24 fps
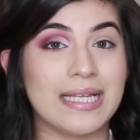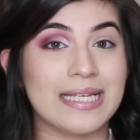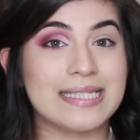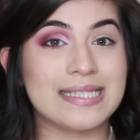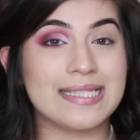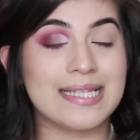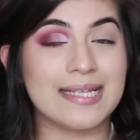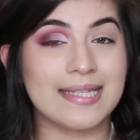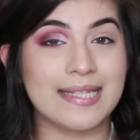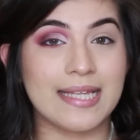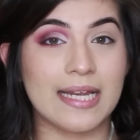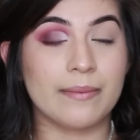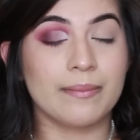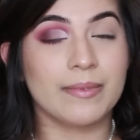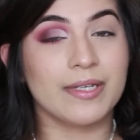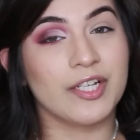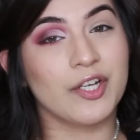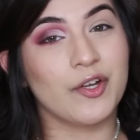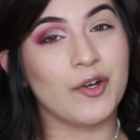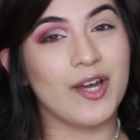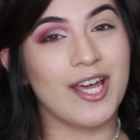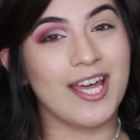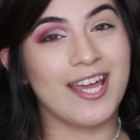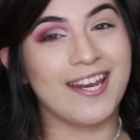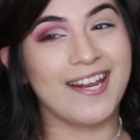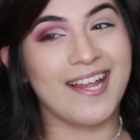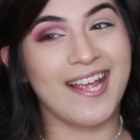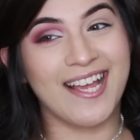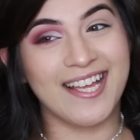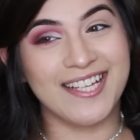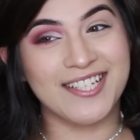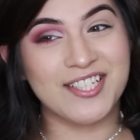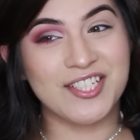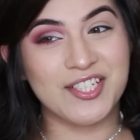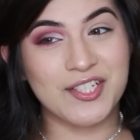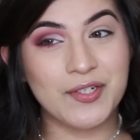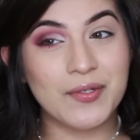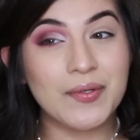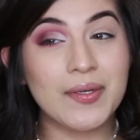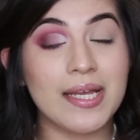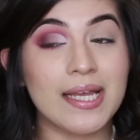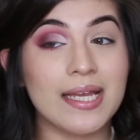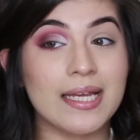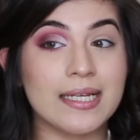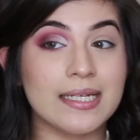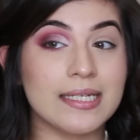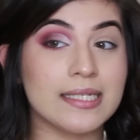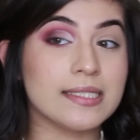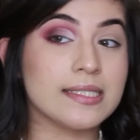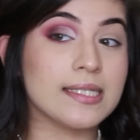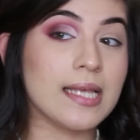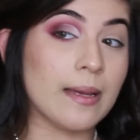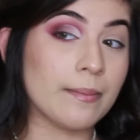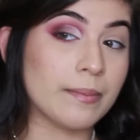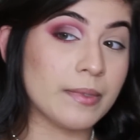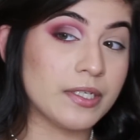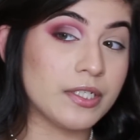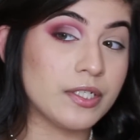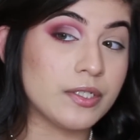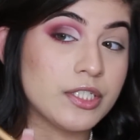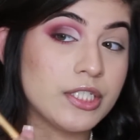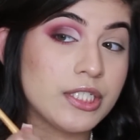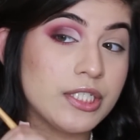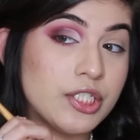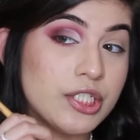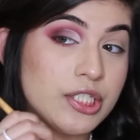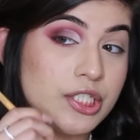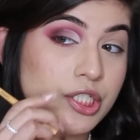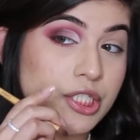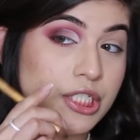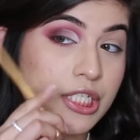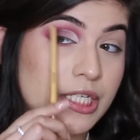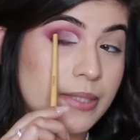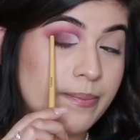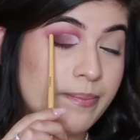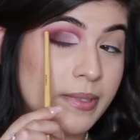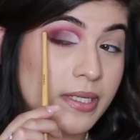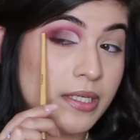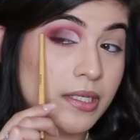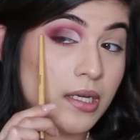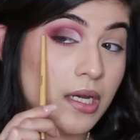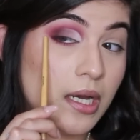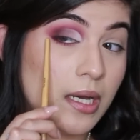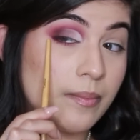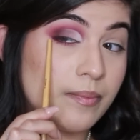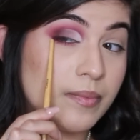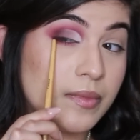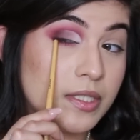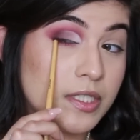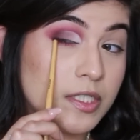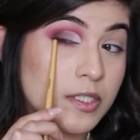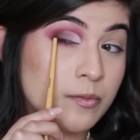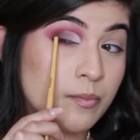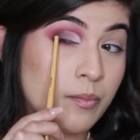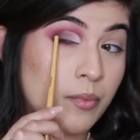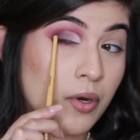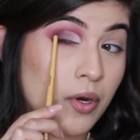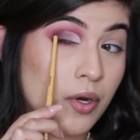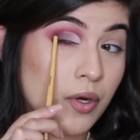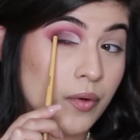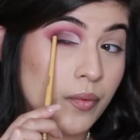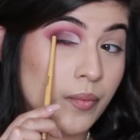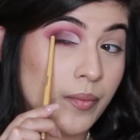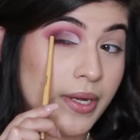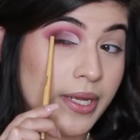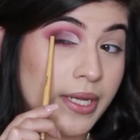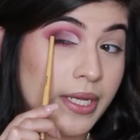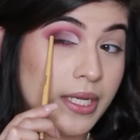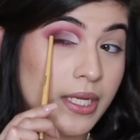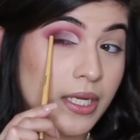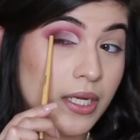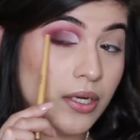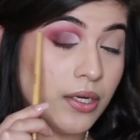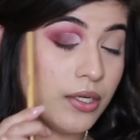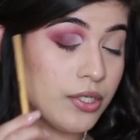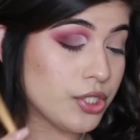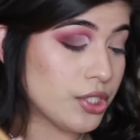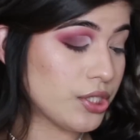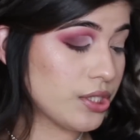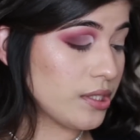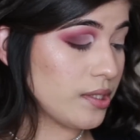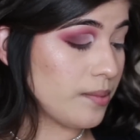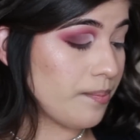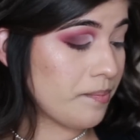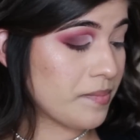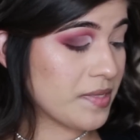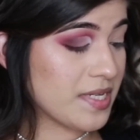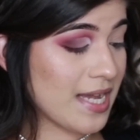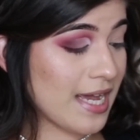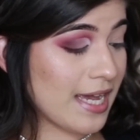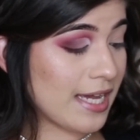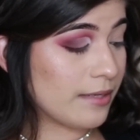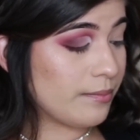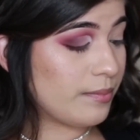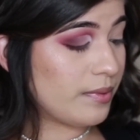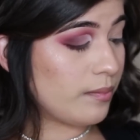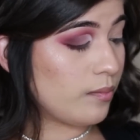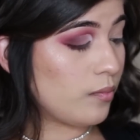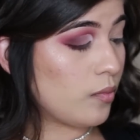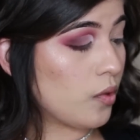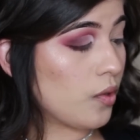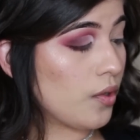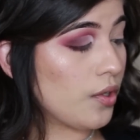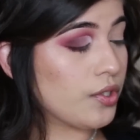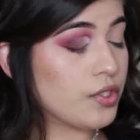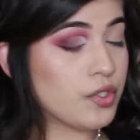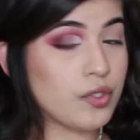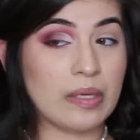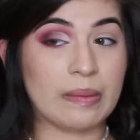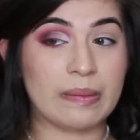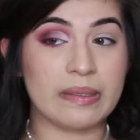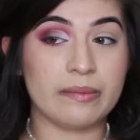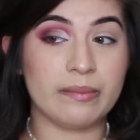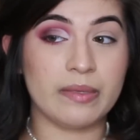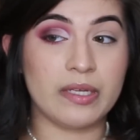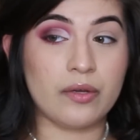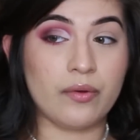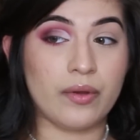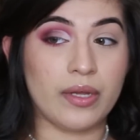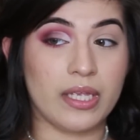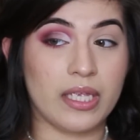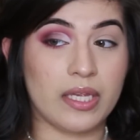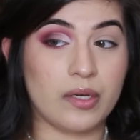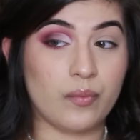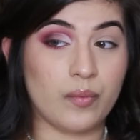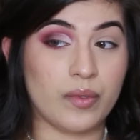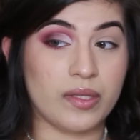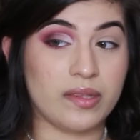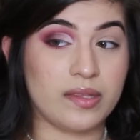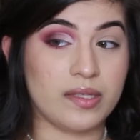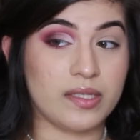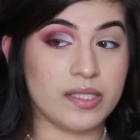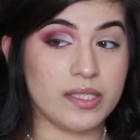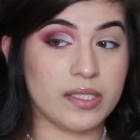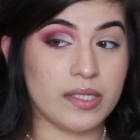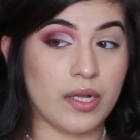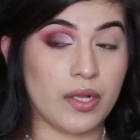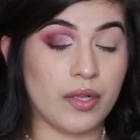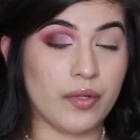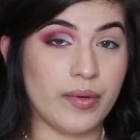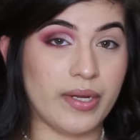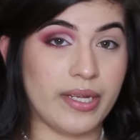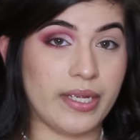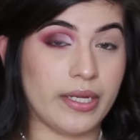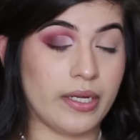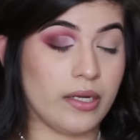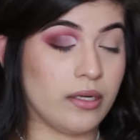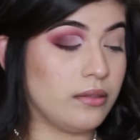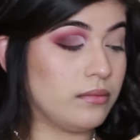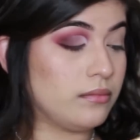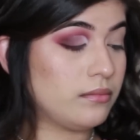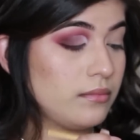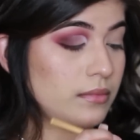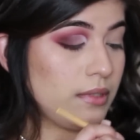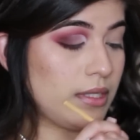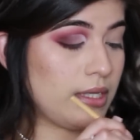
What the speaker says: last thing that I'm gonna go ahead and do is I'm gonna deepen up this part right here just a tad bit more. So I'm gonna be going in with this color right here.